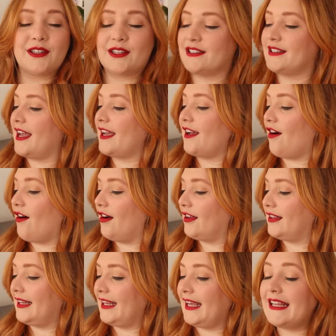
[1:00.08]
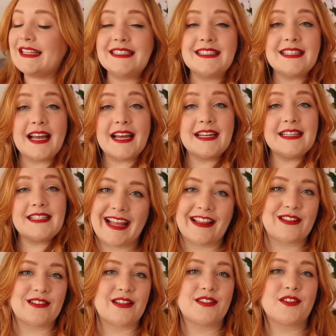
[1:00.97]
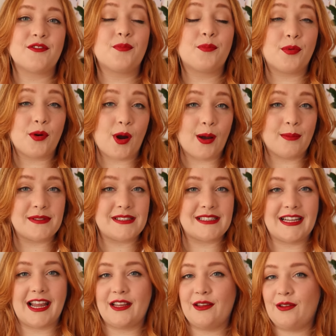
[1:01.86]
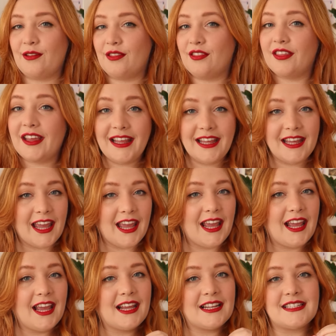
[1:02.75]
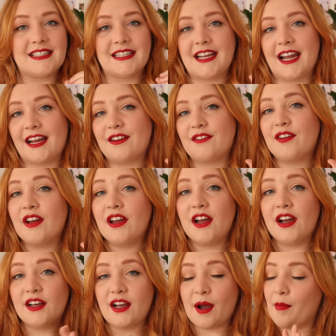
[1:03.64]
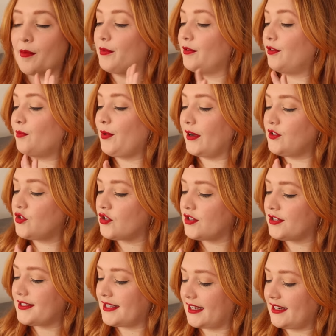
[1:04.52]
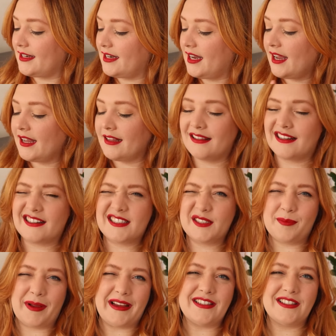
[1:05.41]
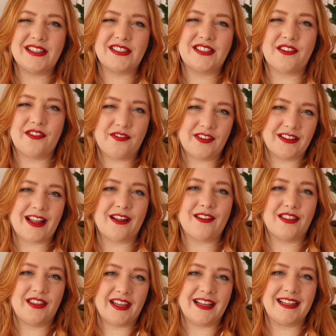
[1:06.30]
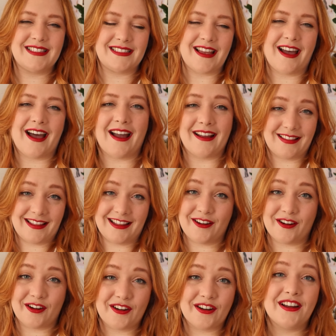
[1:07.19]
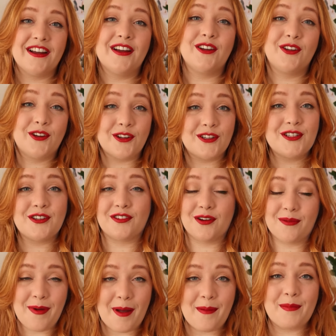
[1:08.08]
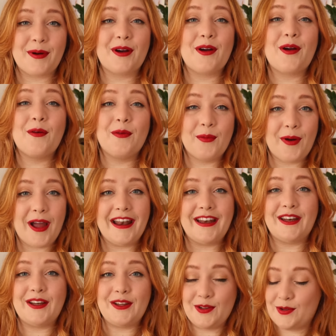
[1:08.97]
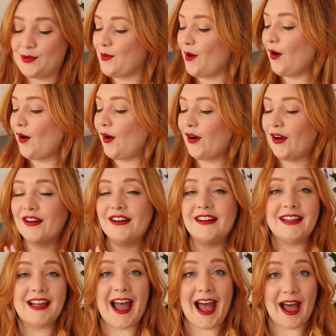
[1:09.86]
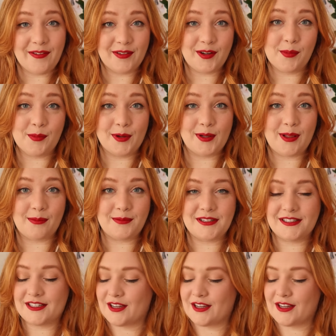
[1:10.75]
it looks like on the inside, and there's lots of prompts to get you thinking and to kind of come up with questions, and there's spaces to fill out things that I think are good to remember when you are having a book club